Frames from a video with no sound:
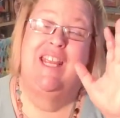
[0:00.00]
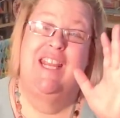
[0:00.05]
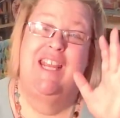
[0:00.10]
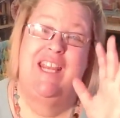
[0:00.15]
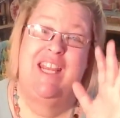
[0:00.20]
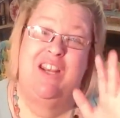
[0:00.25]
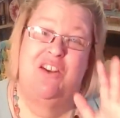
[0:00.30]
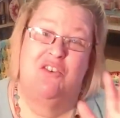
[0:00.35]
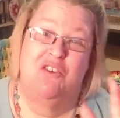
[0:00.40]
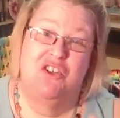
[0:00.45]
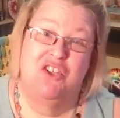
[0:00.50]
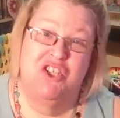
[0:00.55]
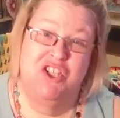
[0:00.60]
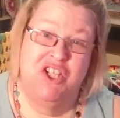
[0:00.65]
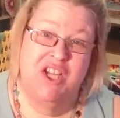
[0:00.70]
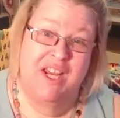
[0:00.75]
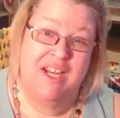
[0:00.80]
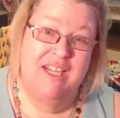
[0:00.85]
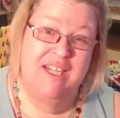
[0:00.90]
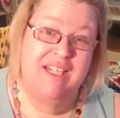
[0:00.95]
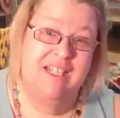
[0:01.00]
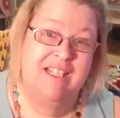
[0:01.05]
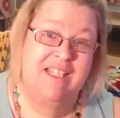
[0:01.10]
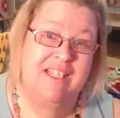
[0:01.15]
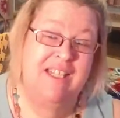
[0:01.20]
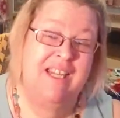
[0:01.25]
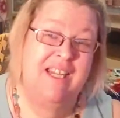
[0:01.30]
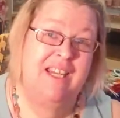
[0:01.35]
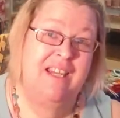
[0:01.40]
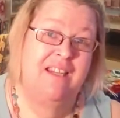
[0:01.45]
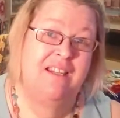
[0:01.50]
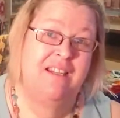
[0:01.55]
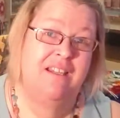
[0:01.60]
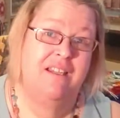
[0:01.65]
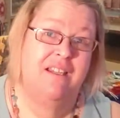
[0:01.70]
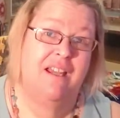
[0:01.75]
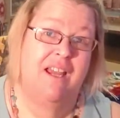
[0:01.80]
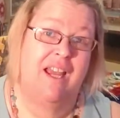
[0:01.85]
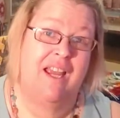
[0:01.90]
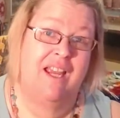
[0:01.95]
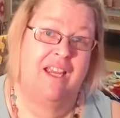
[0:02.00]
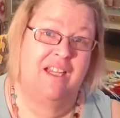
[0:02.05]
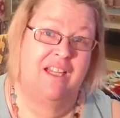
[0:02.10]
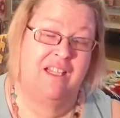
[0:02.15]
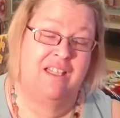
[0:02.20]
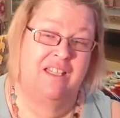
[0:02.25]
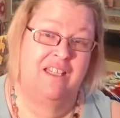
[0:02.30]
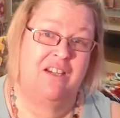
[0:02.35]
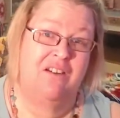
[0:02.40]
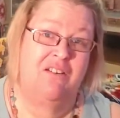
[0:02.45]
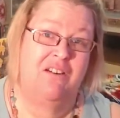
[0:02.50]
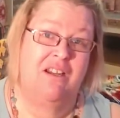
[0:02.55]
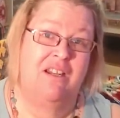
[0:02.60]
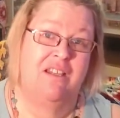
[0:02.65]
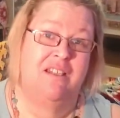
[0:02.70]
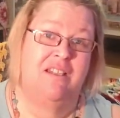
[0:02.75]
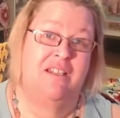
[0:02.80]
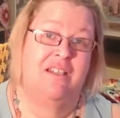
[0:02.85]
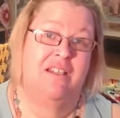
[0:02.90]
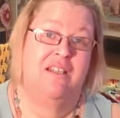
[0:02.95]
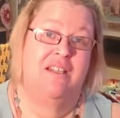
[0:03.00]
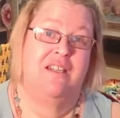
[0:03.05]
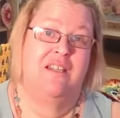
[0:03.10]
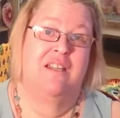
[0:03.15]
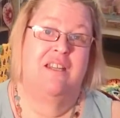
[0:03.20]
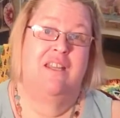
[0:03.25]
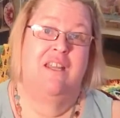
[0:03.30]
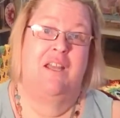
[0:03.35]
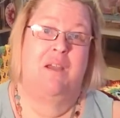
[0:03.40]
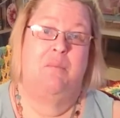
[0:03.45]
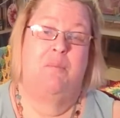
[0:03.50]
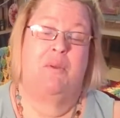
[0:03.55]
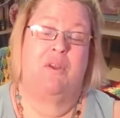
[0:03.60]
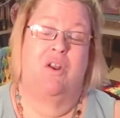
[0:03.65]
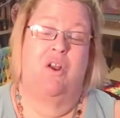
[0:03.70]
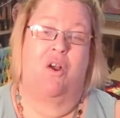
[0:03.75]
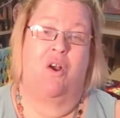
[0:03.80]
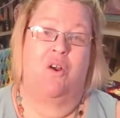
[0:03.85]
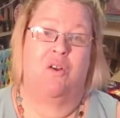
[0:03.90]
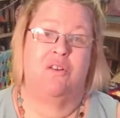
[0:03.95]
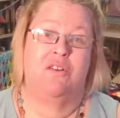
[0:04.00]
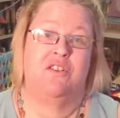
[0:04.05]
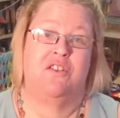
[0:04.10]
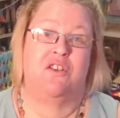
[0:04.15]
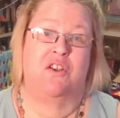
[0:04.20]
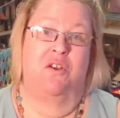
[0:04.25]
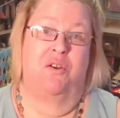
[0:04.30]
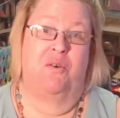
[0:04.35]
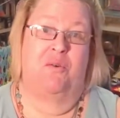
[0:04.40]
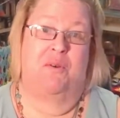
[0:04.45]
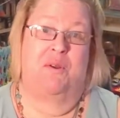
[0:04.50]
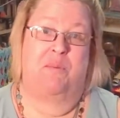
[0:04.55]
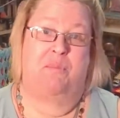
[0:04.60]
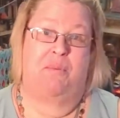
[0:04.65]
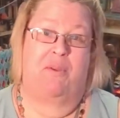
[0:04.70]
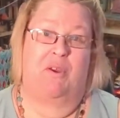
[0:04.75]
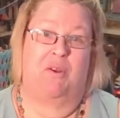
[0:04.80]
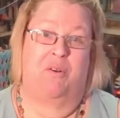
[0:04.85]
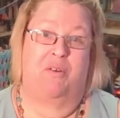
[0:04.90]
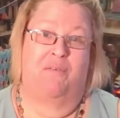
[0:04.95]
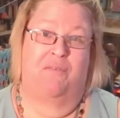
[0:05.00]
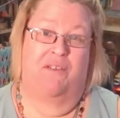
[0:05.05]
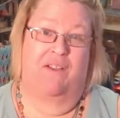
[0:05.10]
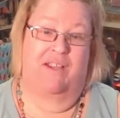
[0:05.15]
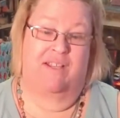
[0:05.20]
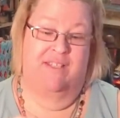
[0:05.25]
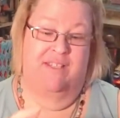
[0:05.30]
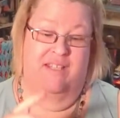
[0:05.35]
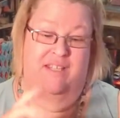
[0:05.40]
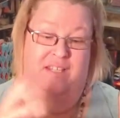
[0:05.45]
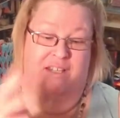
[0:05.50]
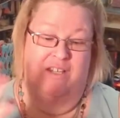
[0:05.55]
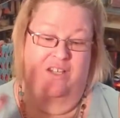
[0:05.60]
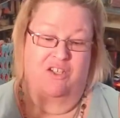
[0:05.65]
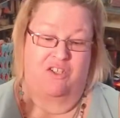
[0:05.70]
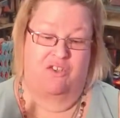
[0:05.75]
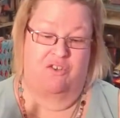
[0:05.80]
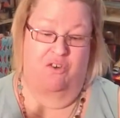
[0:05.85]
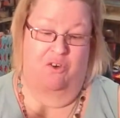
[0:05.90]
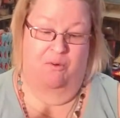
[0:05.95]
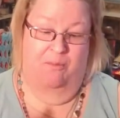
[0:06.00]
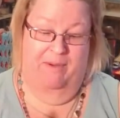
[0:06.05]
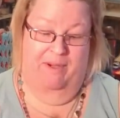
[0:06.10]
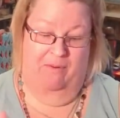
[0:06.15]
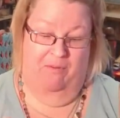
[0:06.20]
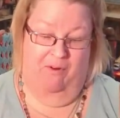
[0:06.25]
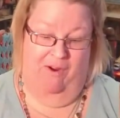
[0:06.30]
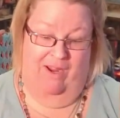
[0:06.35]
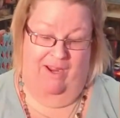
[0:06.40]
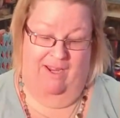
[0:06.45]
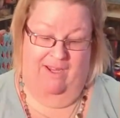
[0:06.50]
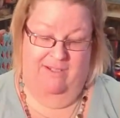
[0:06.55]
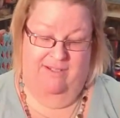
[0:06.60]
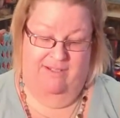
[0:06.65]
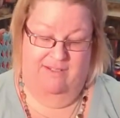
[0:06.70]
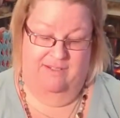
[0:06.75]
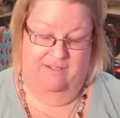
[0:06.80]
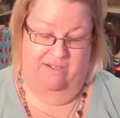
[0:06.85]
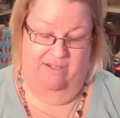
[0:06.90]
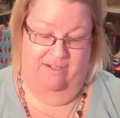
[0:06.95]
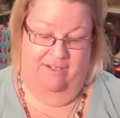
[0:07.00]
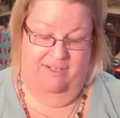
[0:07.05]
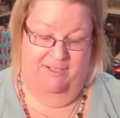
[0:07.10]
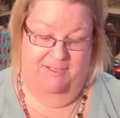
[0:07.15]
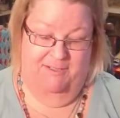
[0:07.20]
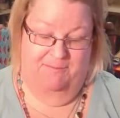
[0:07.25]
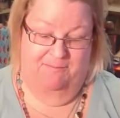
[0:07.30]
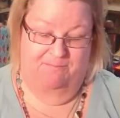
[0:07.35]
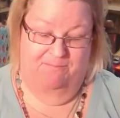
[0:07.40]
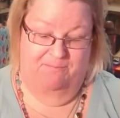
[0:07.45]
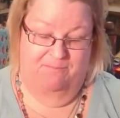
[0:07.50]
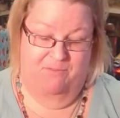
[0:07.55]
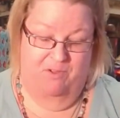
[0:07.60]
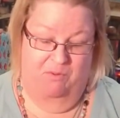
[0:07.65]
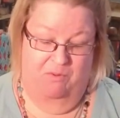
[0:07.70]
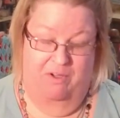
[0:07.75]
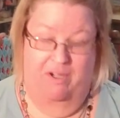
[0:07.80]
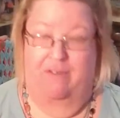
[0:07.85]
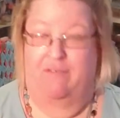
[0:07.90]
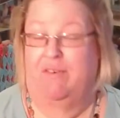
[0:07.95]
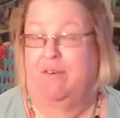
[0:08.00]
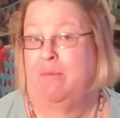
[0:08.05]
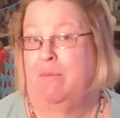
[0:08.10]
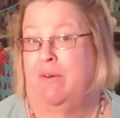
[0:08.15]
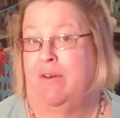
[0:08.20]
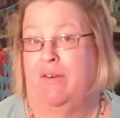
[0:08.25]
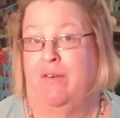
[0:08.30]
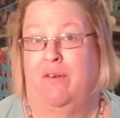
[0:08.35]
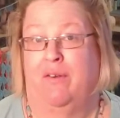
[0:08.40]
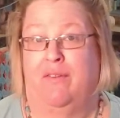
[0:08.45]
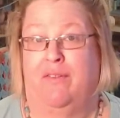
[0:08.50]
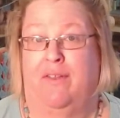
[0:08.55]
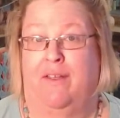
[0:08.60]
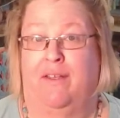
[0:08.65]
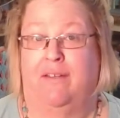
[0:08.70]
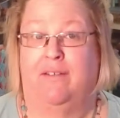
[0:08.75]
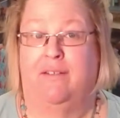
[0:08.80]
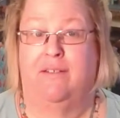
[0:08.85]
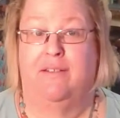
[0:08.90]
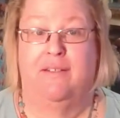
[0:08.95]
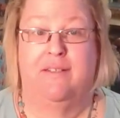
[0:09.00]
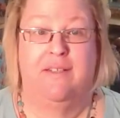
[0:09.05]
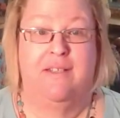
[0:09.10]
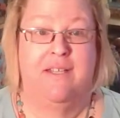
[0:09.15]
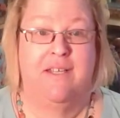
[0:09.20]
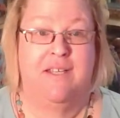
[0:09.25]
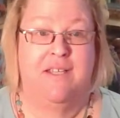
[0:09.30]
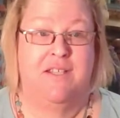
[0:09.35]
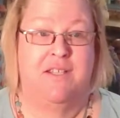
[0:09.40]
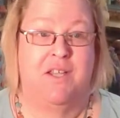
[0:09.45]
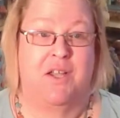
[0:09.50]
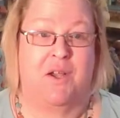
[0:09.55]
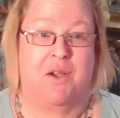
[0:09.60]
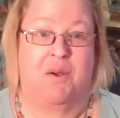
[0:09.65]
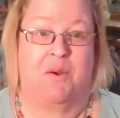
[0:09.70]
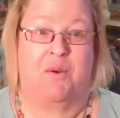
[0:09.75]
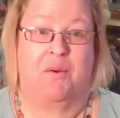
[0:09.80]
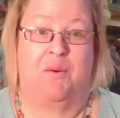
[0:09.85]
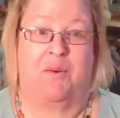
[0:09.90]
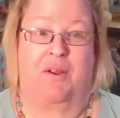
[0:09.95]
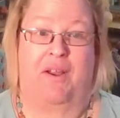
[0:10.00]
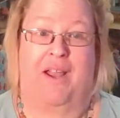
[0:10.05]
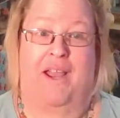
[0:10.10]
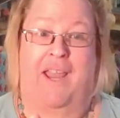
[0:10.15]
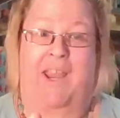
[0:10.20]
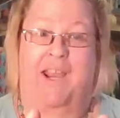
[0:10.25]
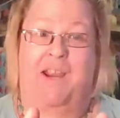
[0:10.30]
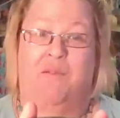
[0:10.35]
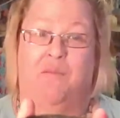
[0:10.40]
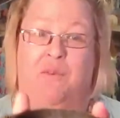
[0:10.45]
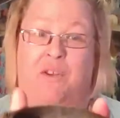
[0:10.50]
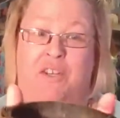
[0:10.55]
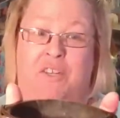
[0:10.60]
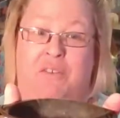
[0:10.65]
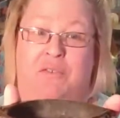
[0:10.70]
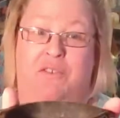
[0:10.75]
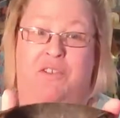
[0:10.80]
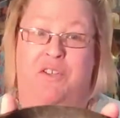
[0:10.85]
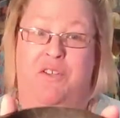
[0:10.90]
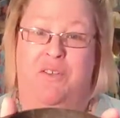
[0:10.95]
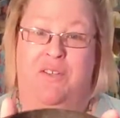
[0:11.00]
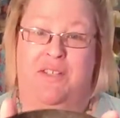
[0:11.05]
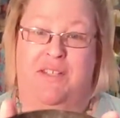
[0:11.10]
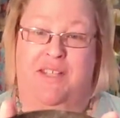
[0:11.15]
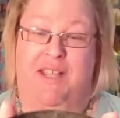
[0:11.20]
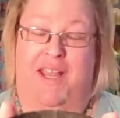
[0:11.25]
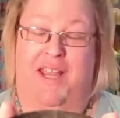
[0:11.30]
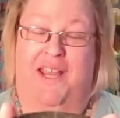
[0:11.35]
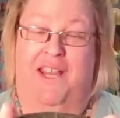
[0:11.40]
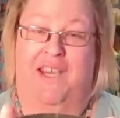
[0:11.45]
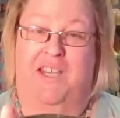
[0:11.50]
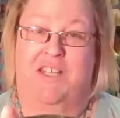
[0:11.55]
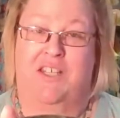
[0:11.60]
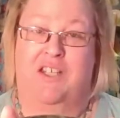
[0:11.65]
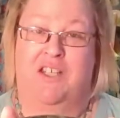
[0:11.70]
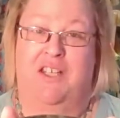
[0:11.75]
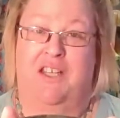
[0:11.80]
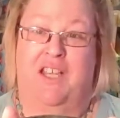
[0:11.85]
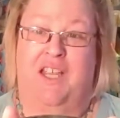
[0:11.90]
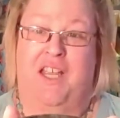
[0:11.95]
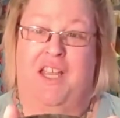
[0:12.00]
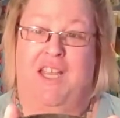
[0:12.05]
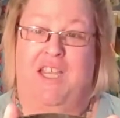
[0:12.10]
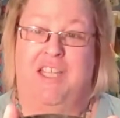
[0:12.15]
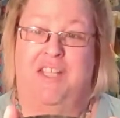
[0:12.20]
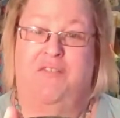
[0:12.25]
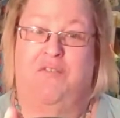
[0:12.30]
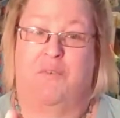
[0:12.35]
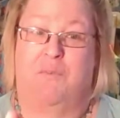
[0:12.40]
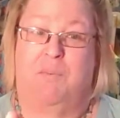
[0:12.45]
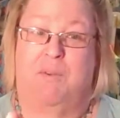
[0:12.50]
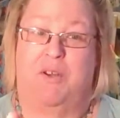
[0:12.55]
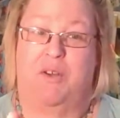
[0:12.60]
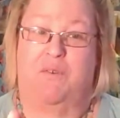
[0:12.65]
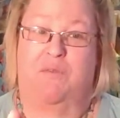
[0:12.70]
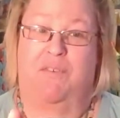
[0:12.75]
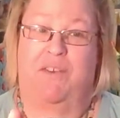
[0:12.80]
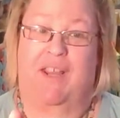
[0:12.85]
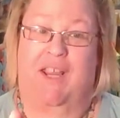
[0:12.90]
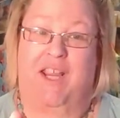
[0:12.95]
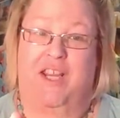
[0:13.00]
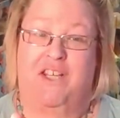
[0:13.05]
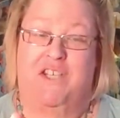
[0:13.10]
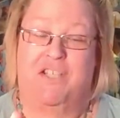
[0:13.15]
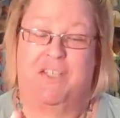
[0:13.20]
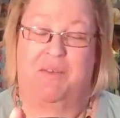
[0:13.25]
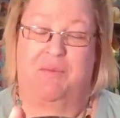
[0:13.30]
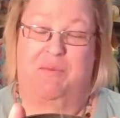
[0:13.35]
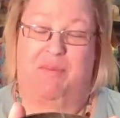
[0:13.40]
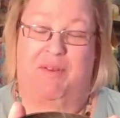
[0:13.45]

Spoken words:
energetically and clear it, but also it purifies it germy wise, whatever you want to call that. So, and when you do sage, it's for purification and